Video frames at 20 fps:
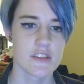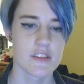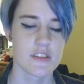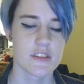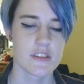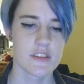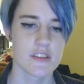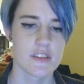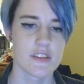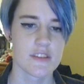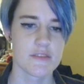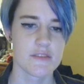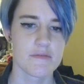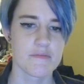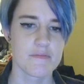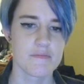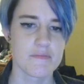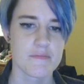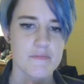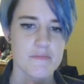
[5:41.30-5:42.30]

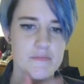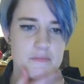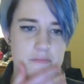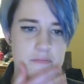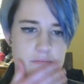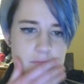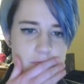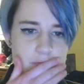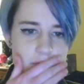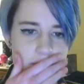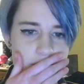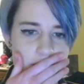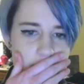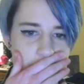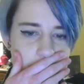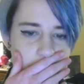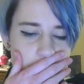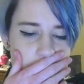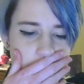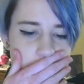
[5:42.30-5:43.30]

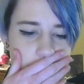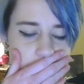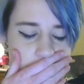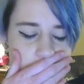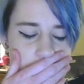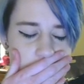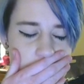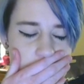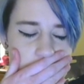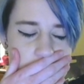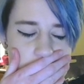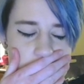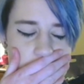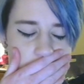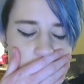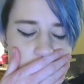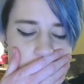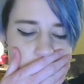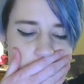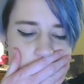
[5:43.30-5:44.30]

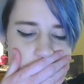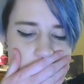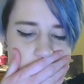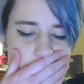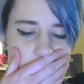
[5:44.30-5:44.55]
(silence)